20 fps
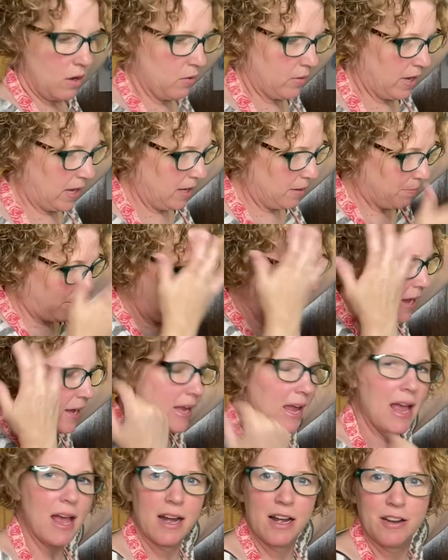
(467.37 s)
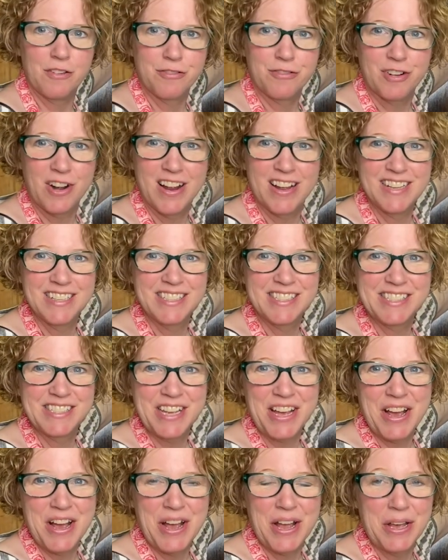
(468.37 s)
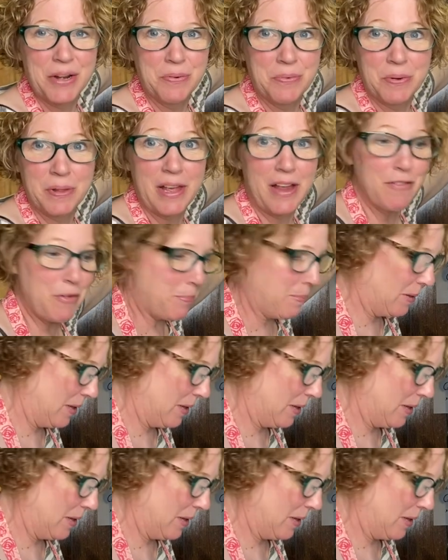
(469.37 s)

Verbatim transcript: Okay, back at it, friends. Uh, I don't really have a